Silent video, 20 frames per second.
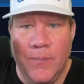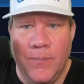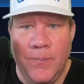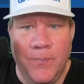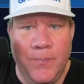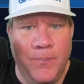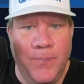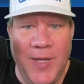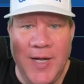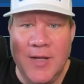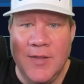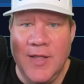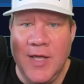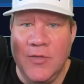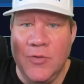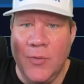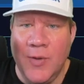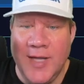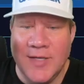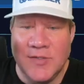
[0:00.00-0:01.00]
Bet
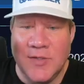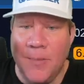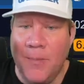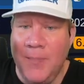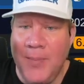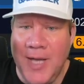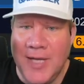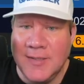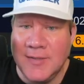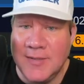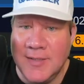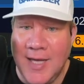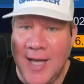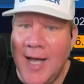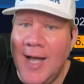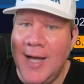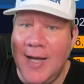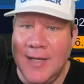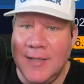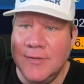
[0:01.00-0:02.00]
Online, though, has the best
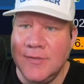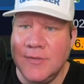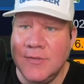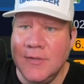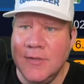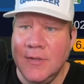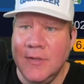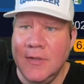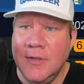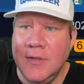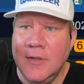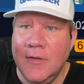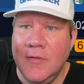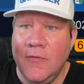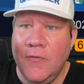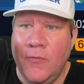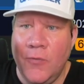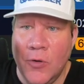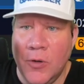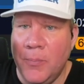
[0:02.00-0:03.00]
odds
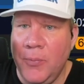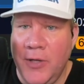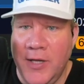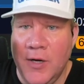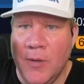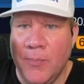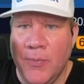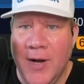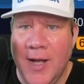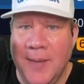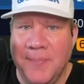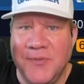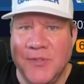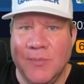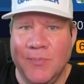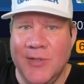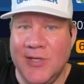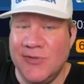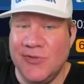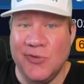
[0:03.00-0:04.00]
for player props
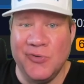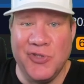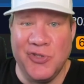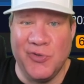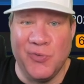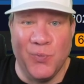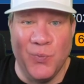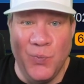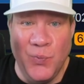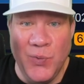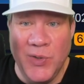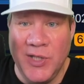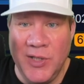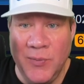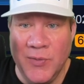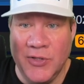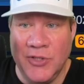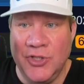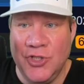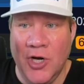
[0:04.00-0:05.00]
because they're just really,
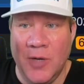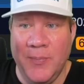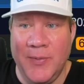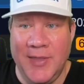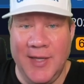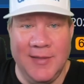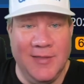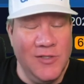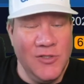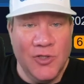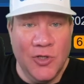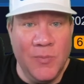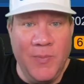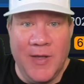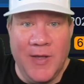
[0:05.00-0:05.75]
really sharp at that. This could be a